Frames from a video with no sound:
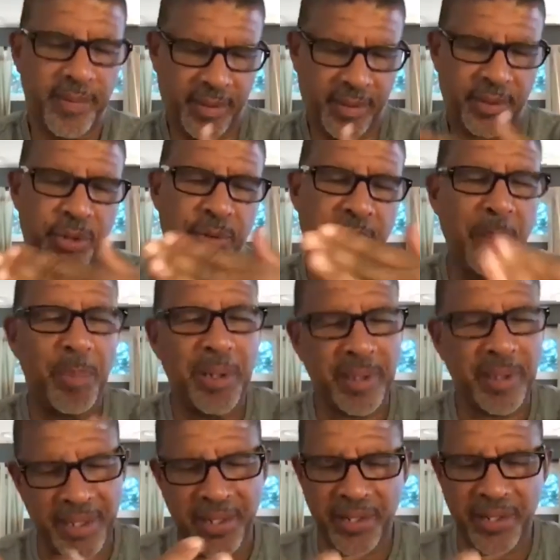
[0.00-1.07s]
stumbled
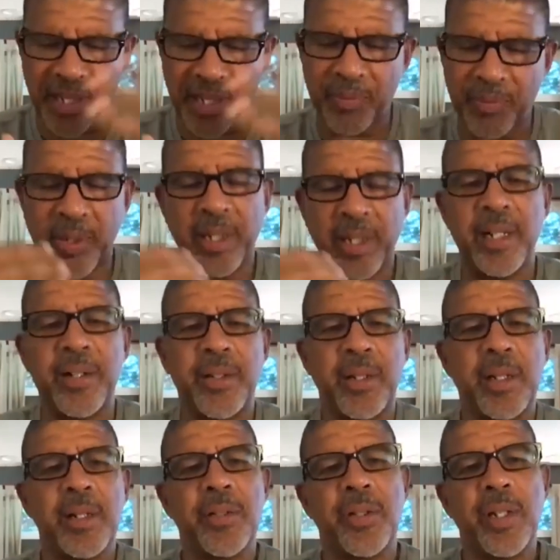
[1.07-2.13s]
into discovering years
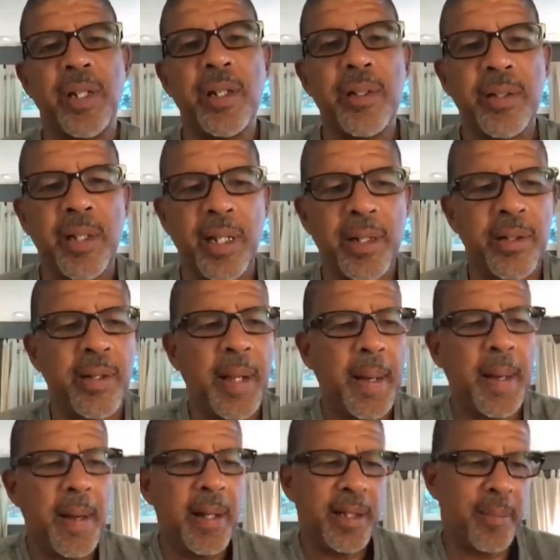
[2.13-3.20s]
and years and years later,
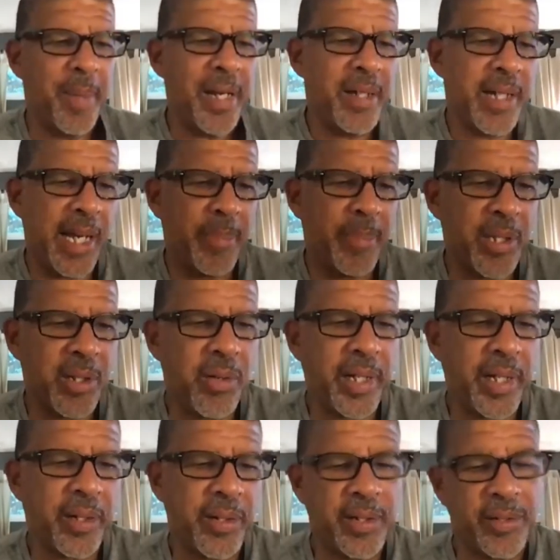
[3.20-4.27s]
the main job of the
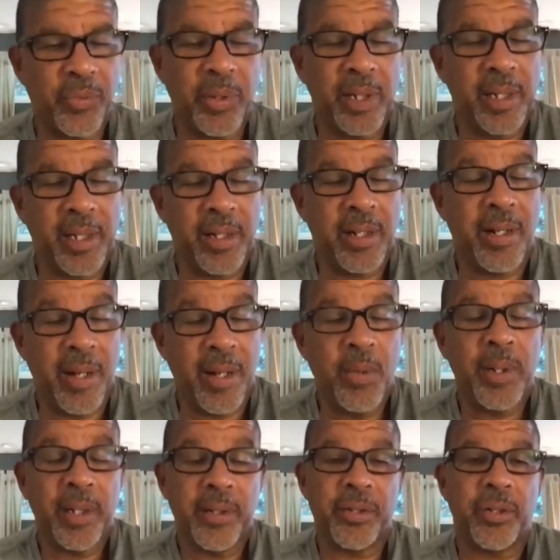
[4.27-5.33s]
director is really
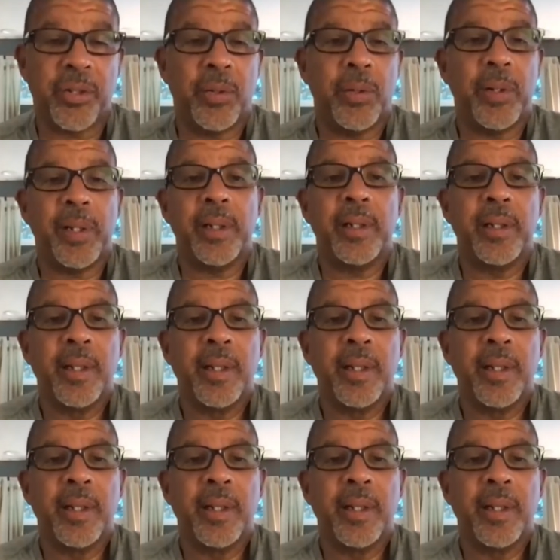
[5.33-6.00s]
knowing the story.